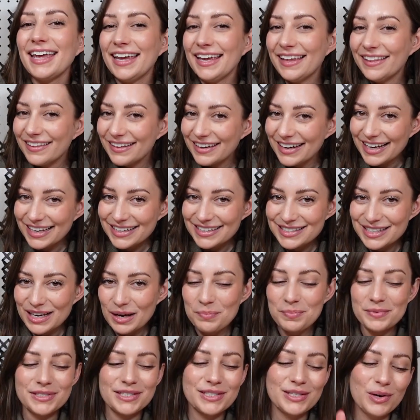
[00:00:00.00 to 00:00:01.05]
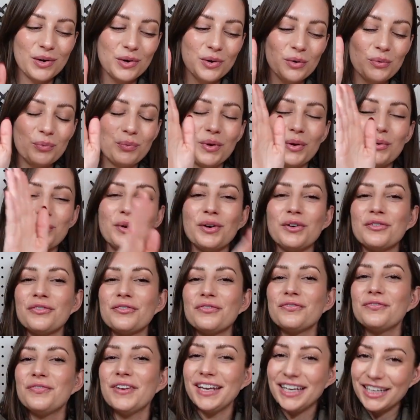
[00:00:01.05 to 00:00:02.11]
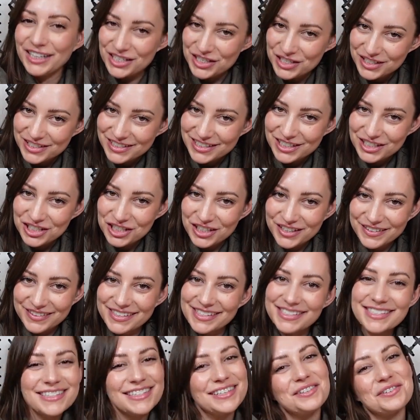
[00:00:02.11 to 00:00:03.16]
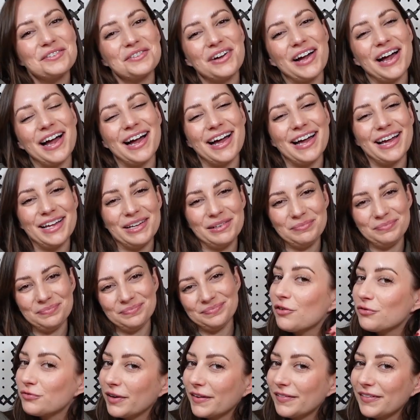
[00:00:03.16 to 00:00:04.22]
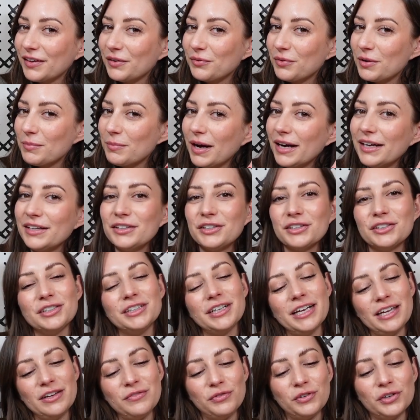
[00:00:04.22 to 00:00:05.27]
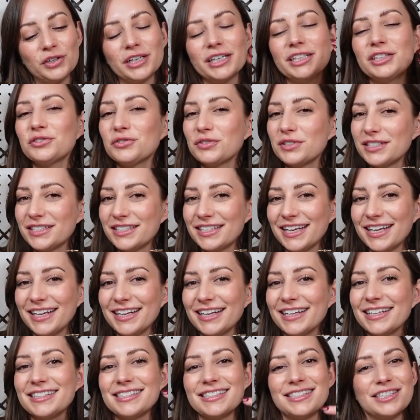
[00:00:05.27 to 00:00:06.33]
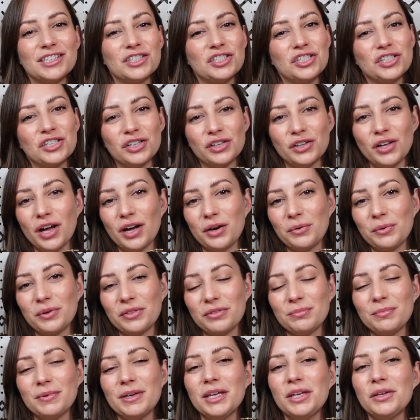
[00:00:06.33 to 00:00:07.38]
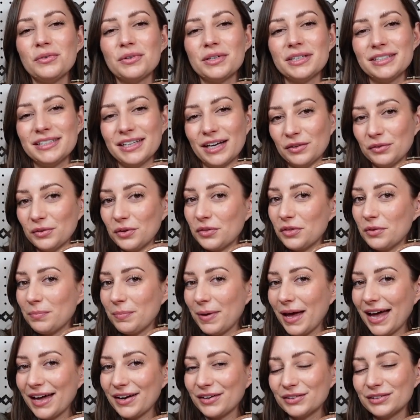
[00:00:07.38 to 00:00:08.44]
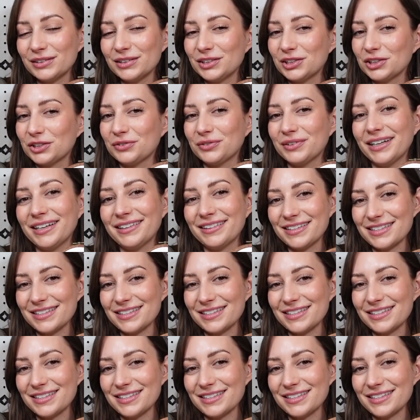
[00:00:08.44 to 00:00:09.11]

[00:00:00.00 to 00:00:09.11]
In the next episode, we will finish stitching this little guy. A friendly reminder, if you're interested in stitching along with me, you can download the pattern to create